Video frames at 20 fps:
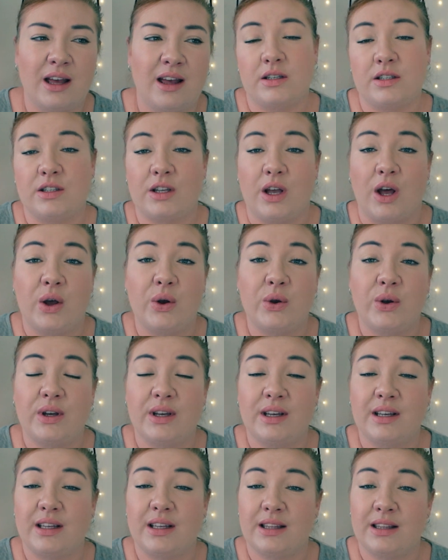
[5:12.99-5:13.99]
So
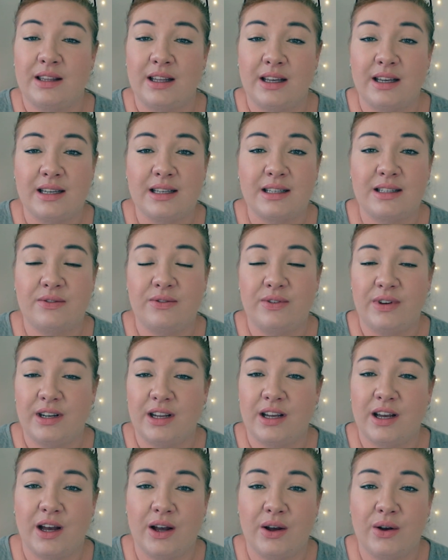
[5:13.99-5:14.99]
this
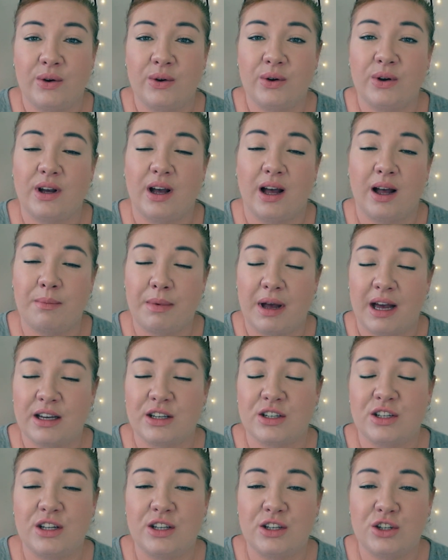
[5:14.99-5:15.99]
video I'm
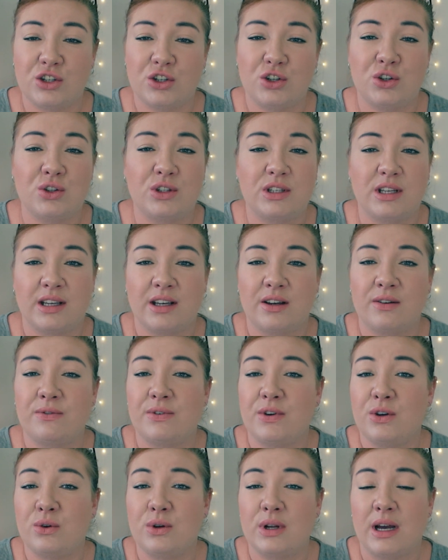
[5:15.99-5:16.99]
actually shooting a
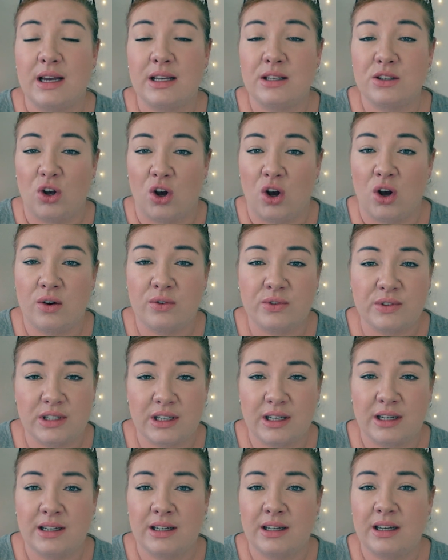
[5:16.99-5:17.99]
few days
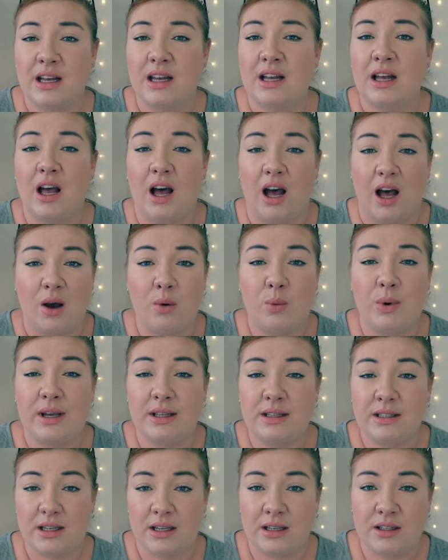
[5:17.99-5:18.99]
after I
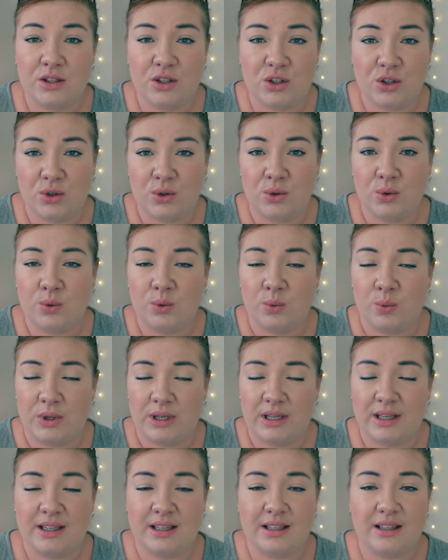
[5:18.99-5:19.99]
went into
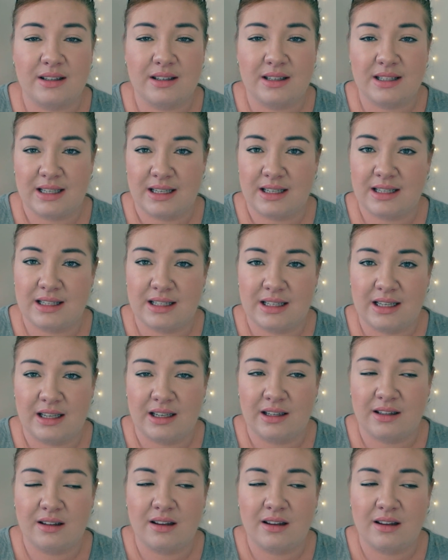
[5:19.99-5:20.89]
week 16,